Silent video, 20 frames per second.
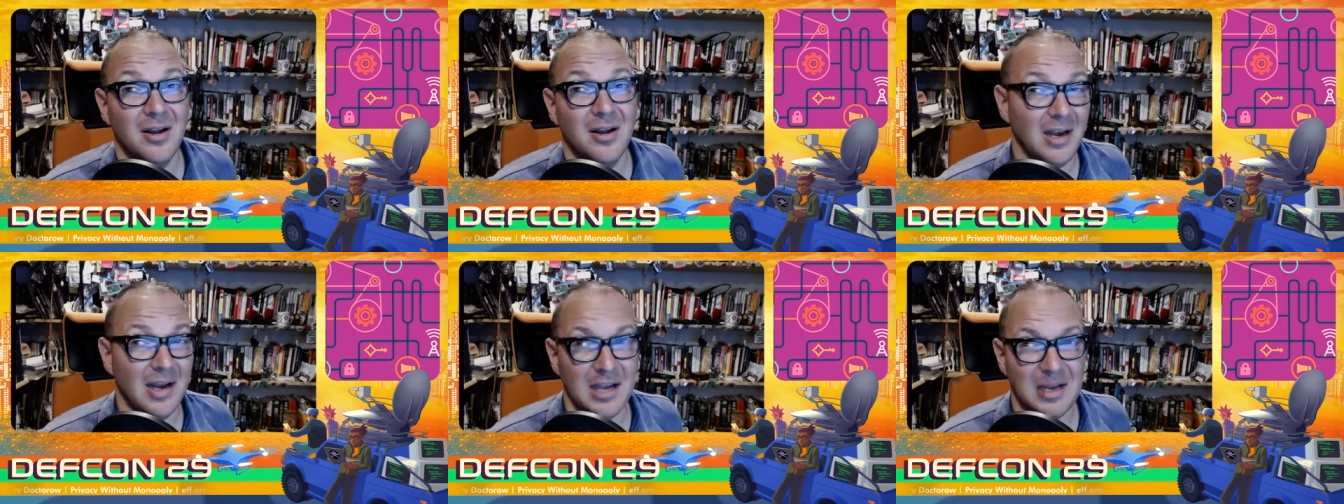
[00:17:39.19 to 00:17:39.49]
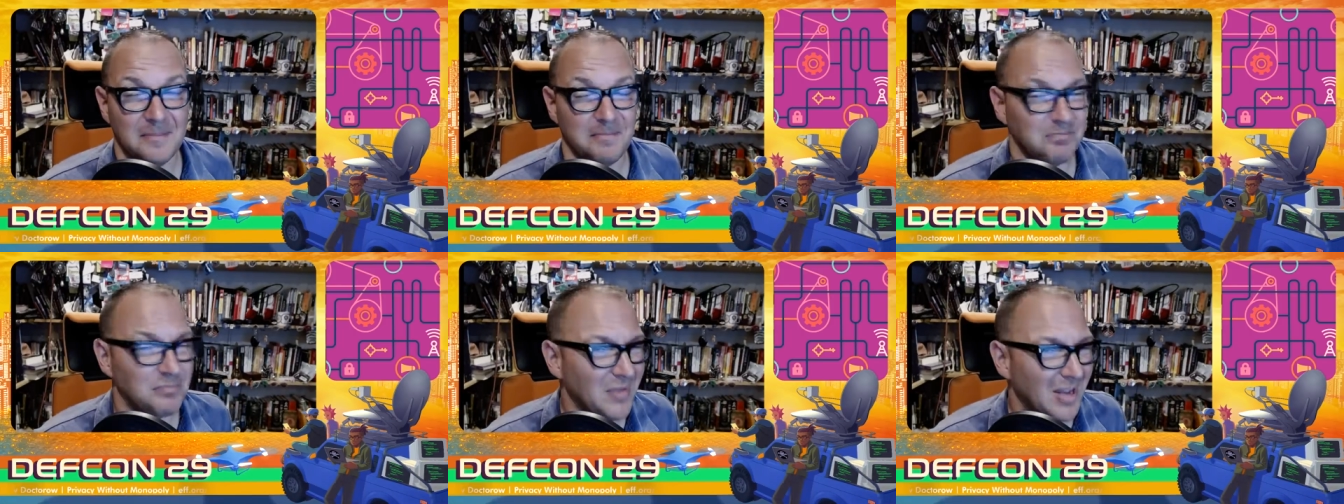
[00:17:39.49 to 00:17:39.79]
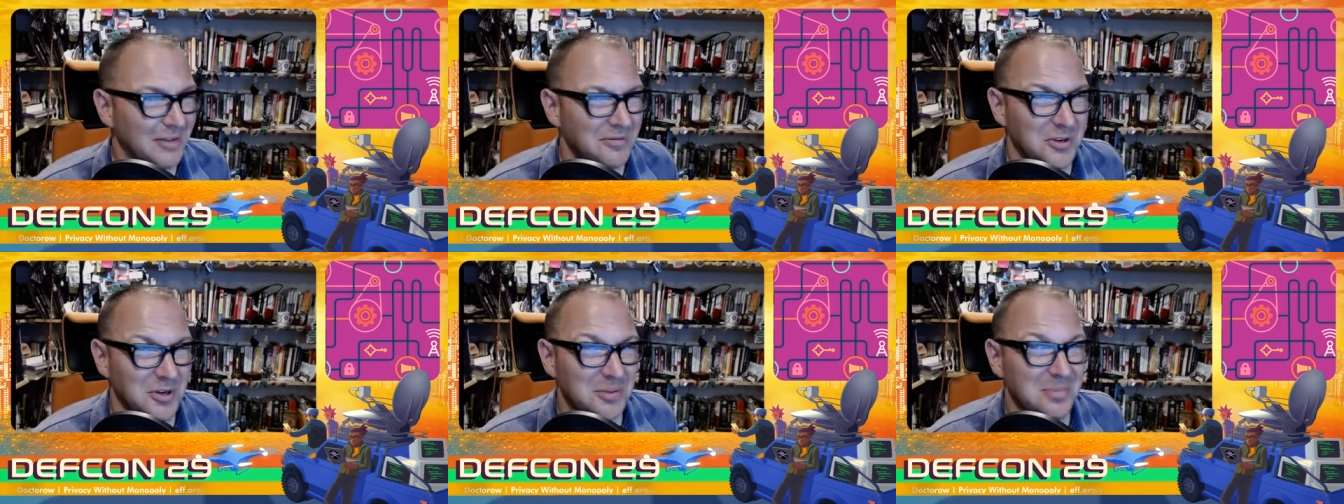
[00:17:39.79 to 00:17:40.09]
Like,
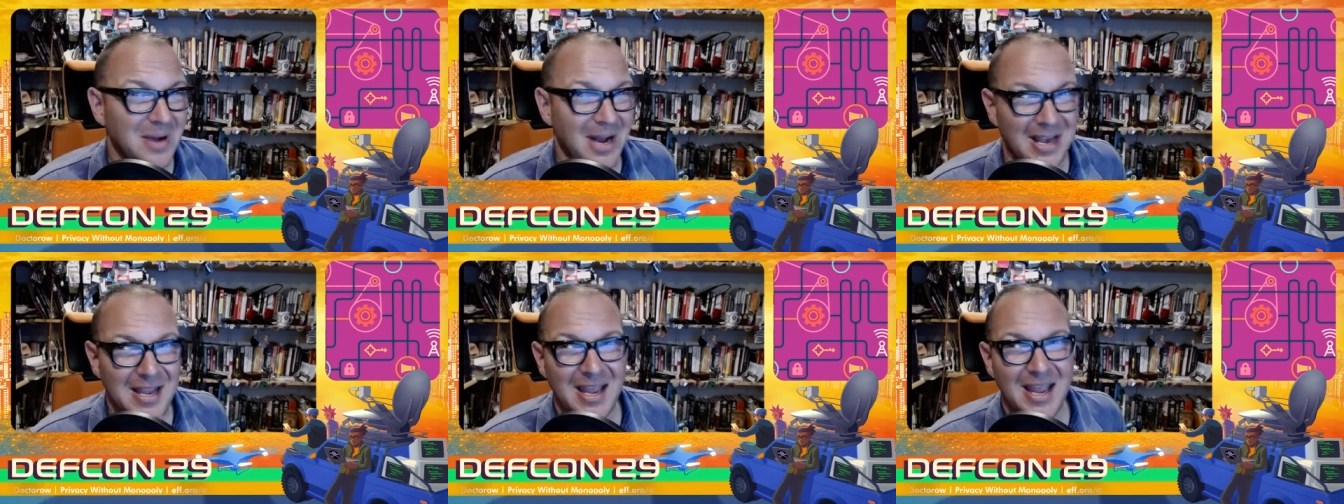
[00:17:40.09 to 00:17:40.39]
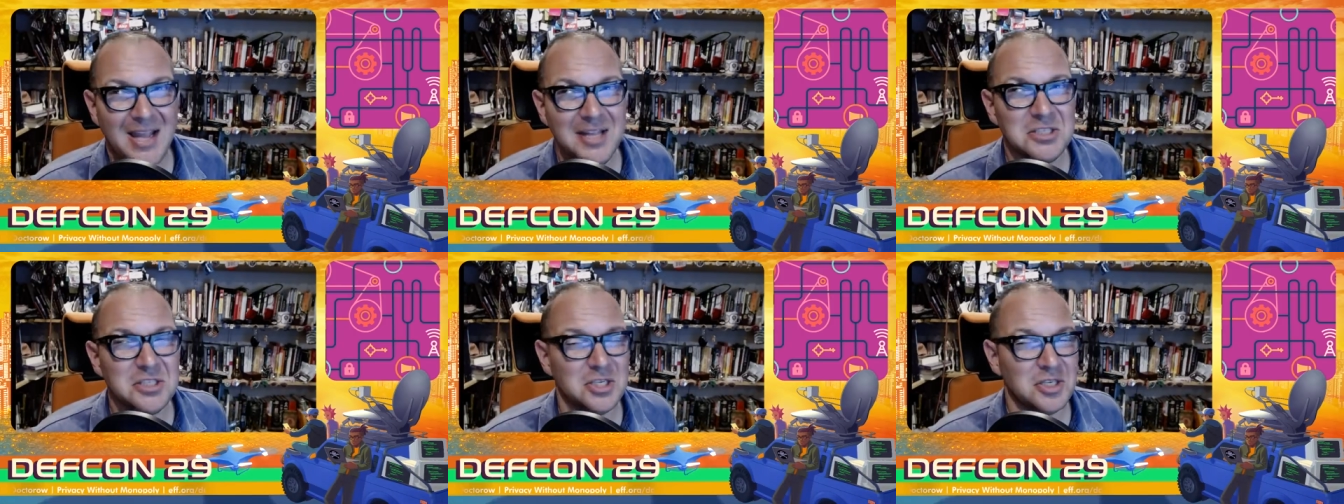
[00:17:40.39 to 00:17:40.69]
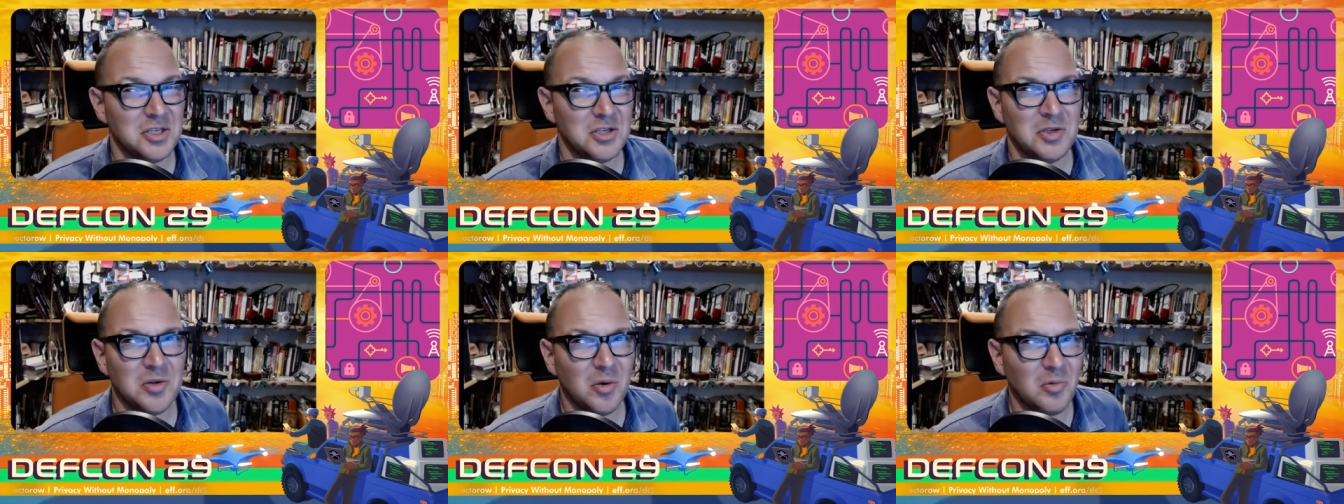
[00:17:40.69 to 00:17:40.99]
if you're my age,
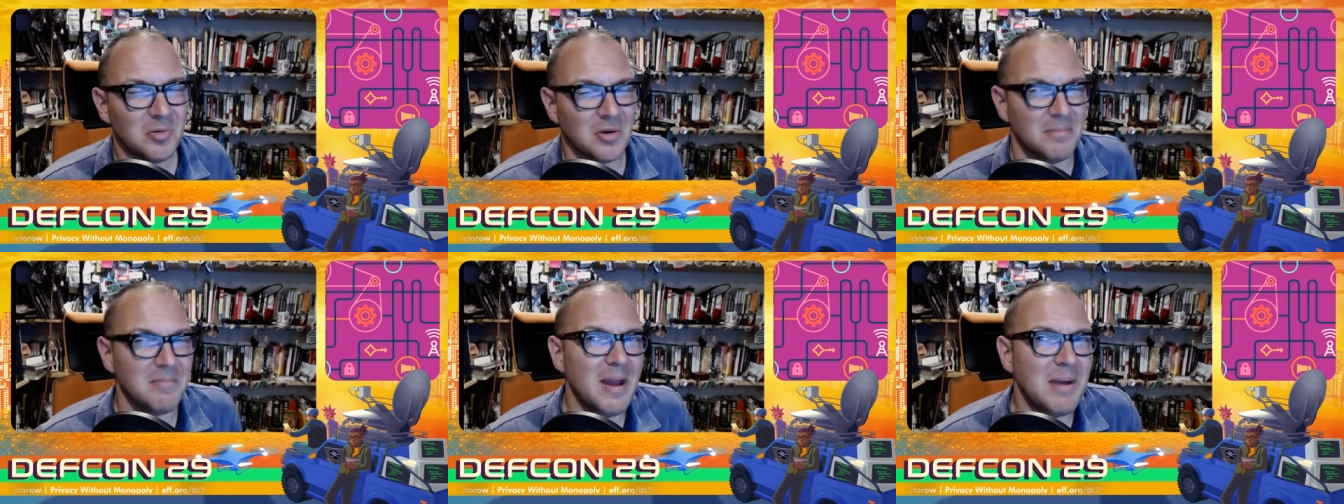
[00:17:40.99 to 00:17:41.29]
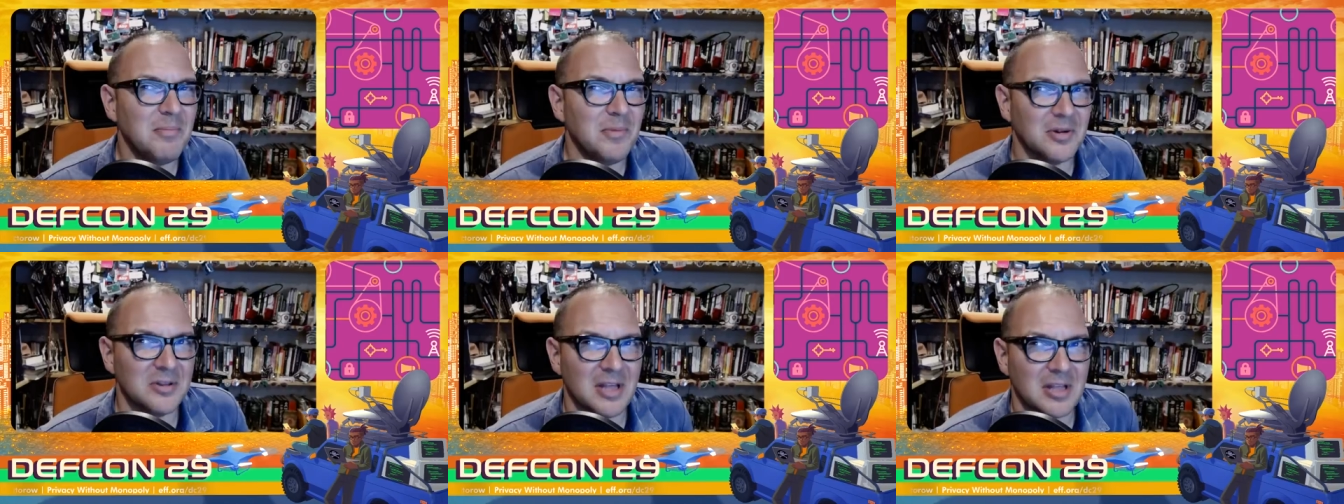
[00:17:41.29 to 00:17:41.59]
you'll remember